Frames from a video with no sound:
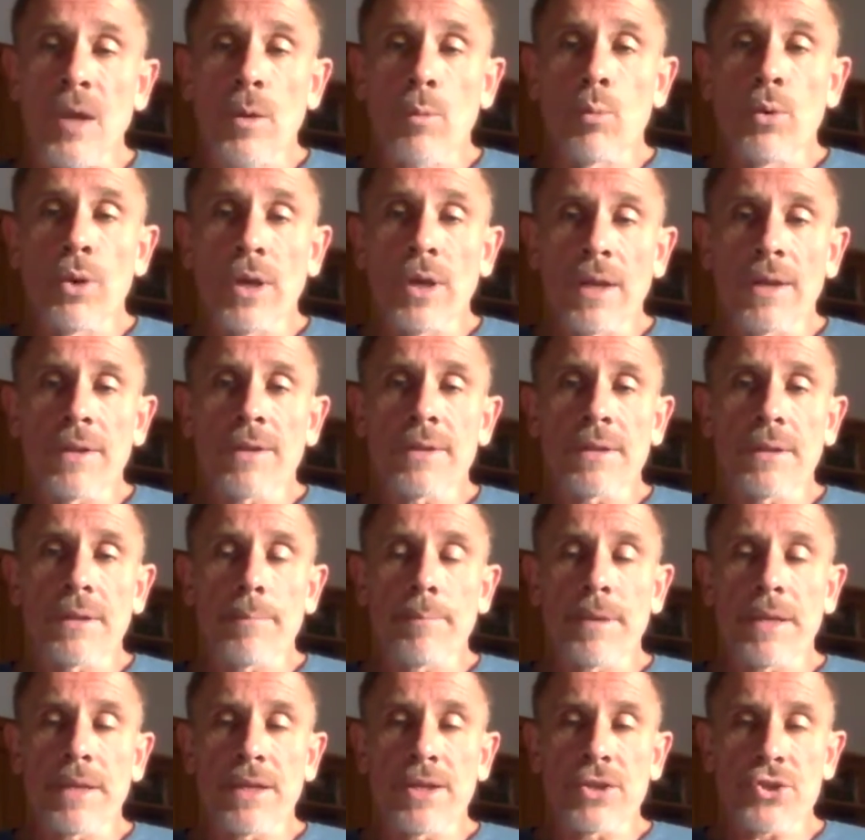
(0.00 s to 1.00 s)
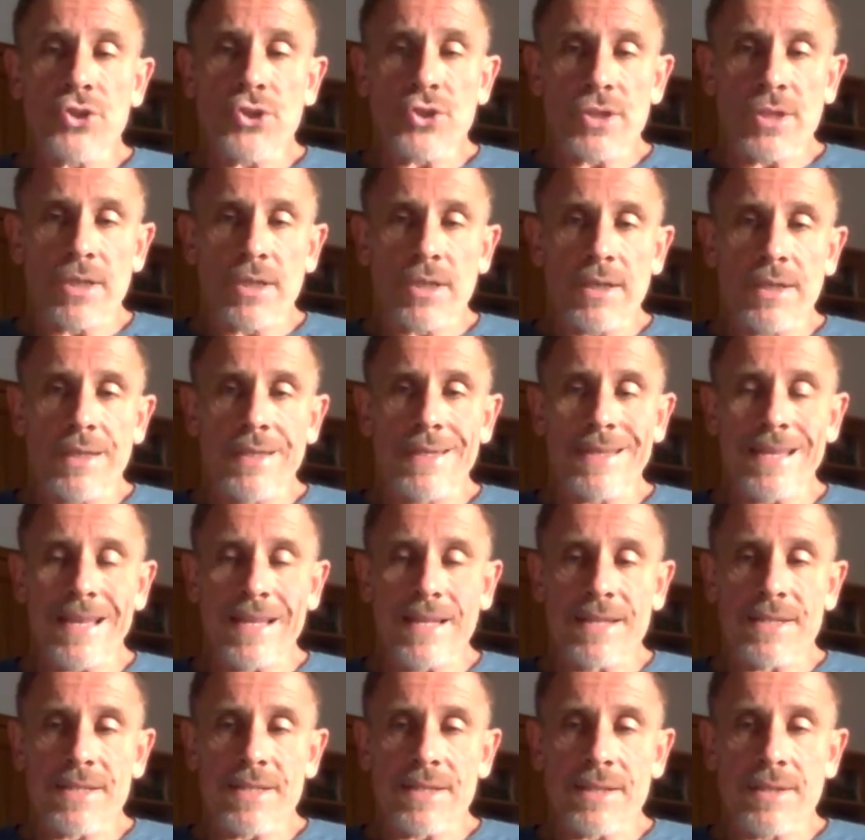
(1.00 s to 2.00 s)
will diminish the
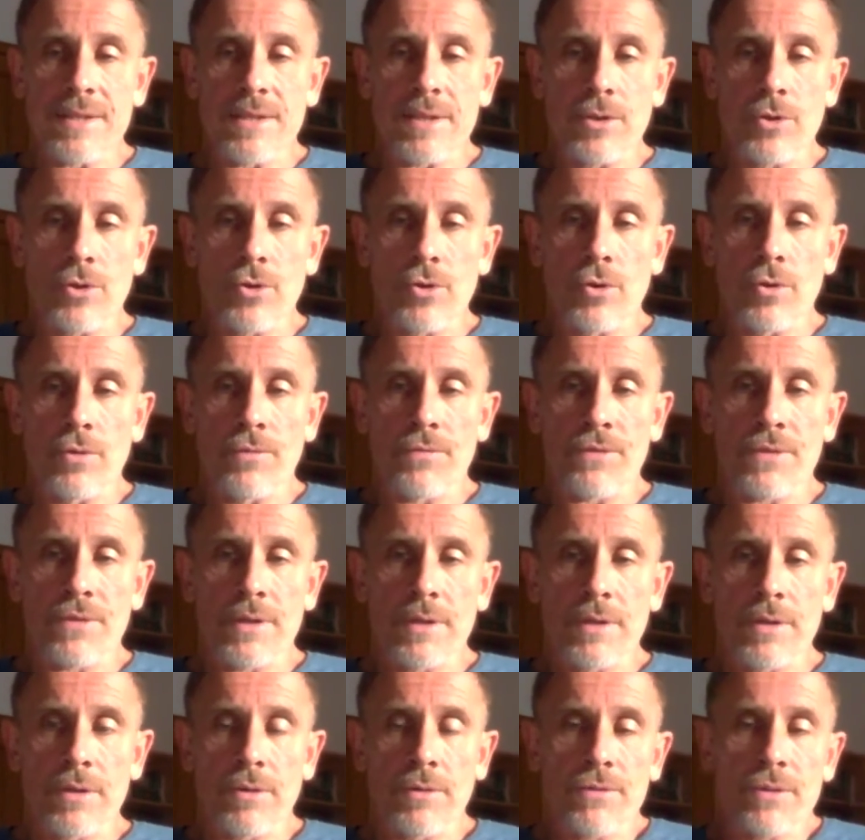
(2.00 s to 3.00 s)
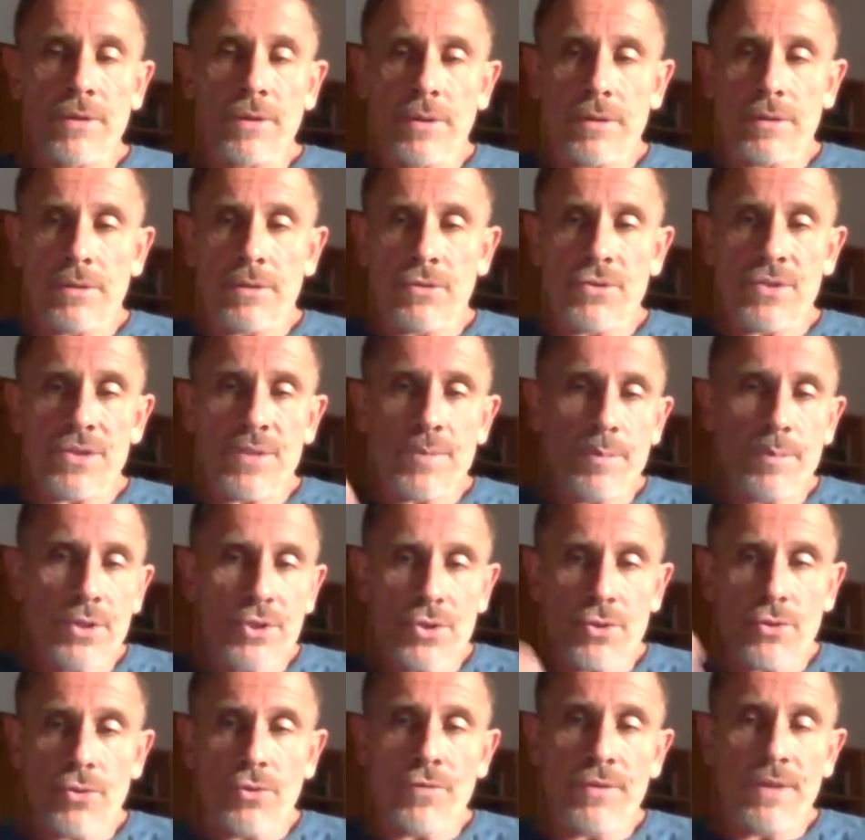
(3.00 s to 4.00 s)
intensity of the
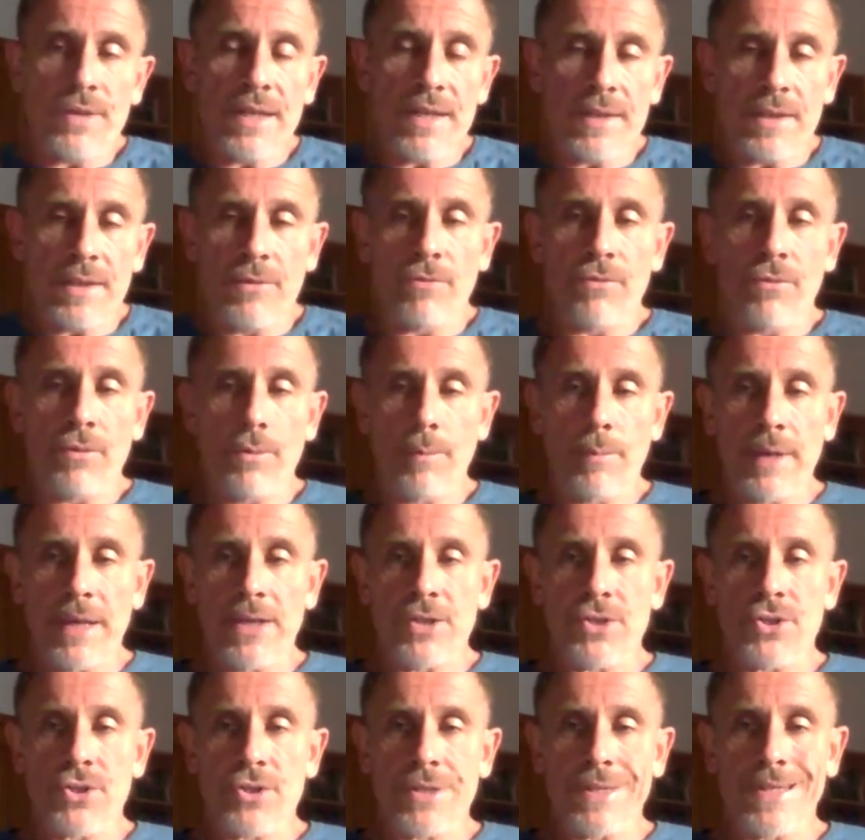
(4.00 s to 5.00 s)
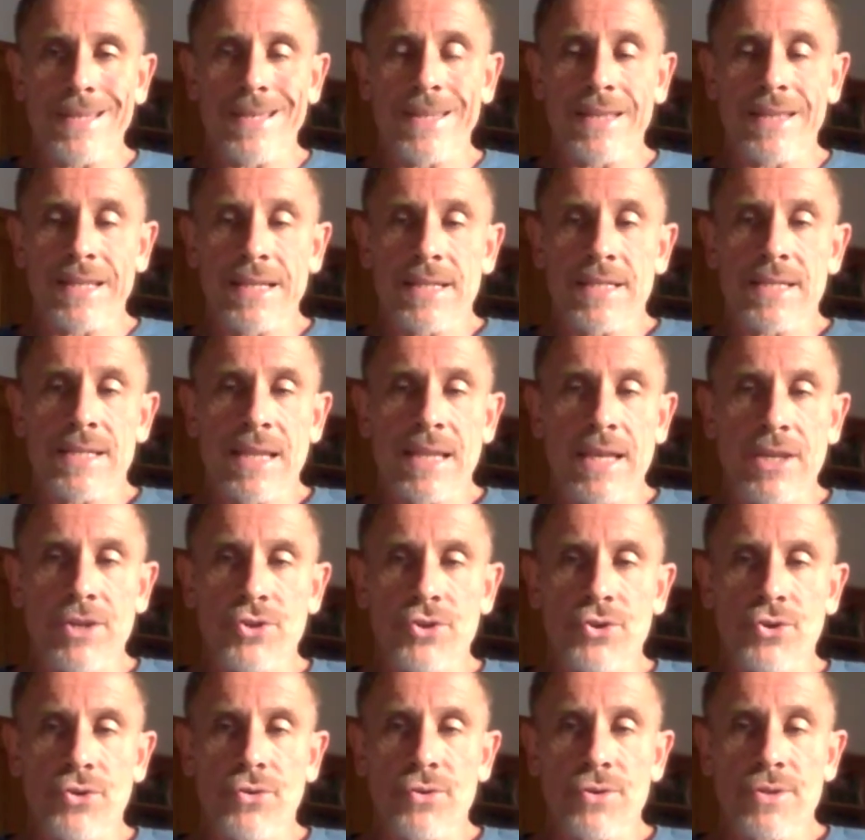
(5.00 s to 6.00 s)
transmission of that information that is
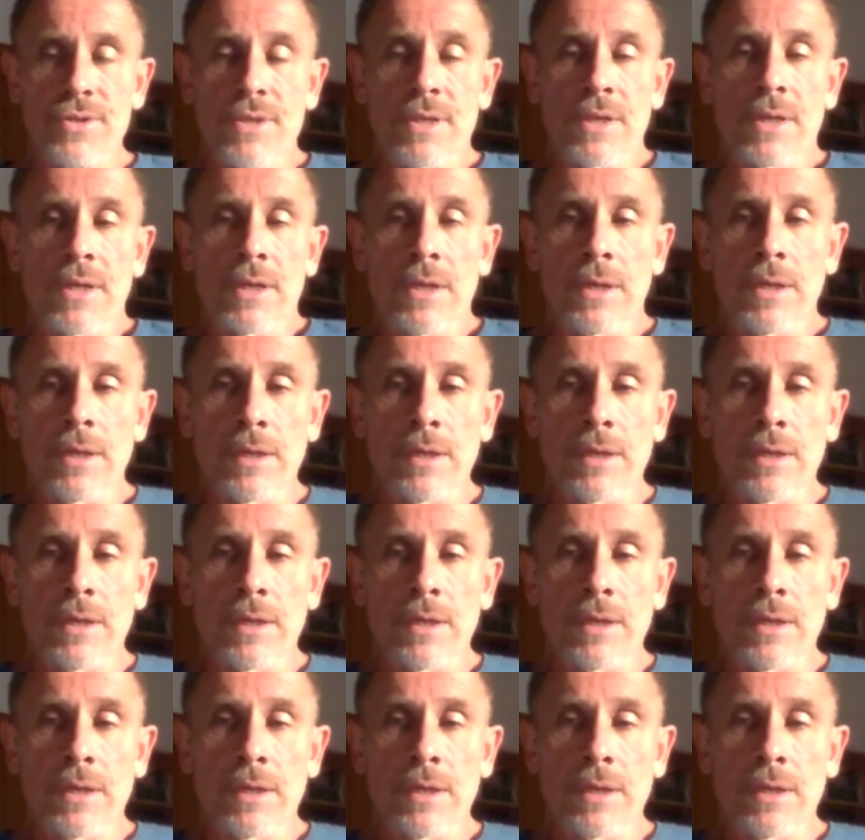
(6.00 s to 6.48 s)
dangerous.